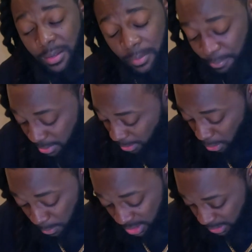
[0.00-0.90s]
a, a
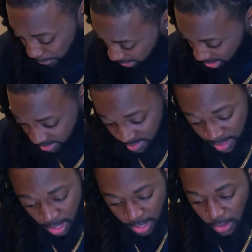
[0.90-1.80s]
whole bunch of pictures,
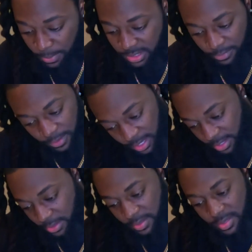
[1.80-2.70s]
a whole bunch of
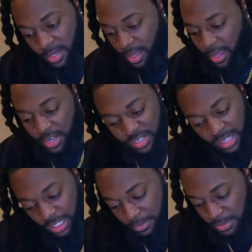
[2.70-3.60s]
videos, and just
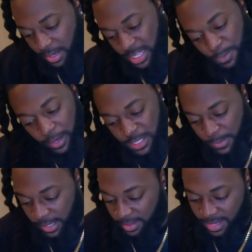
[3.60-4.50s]
clear up some of that space
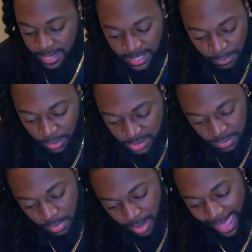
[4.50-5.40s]
because that 10 bucks a
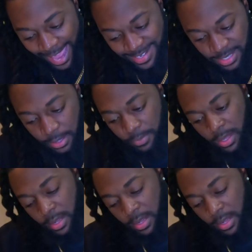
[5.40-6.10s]
month adds up.